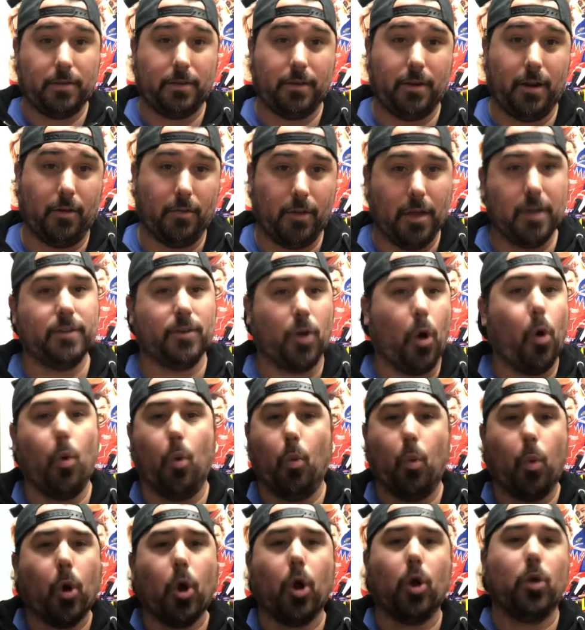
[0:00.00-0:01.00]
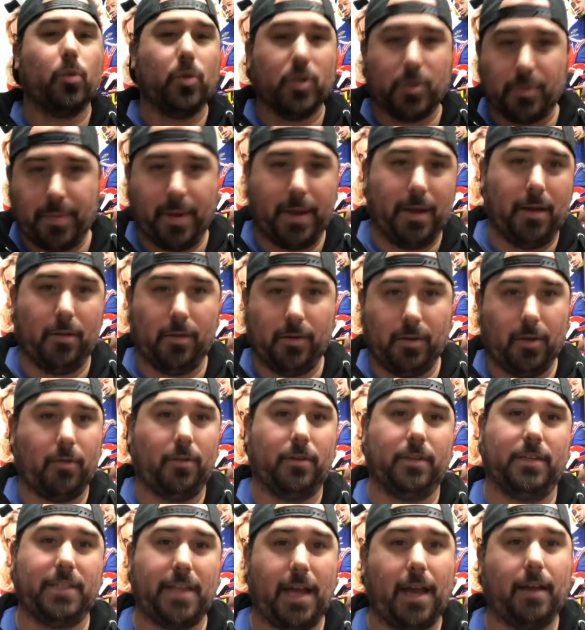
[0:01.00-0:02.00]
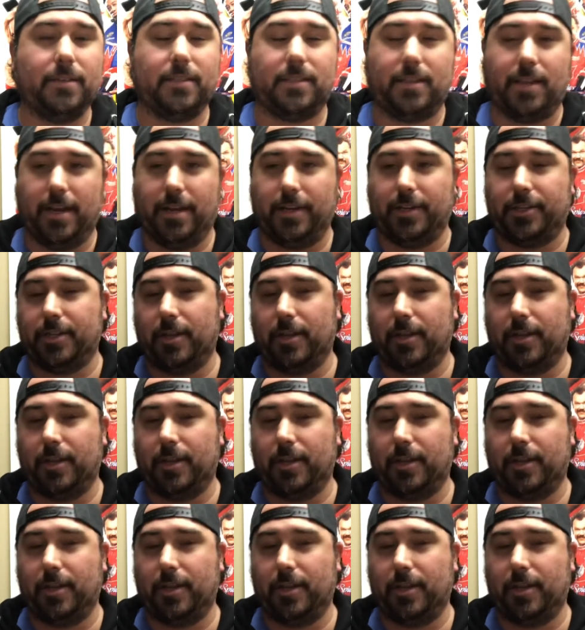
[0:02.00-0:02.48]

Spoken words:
you know, his whole world was built on a soundstage.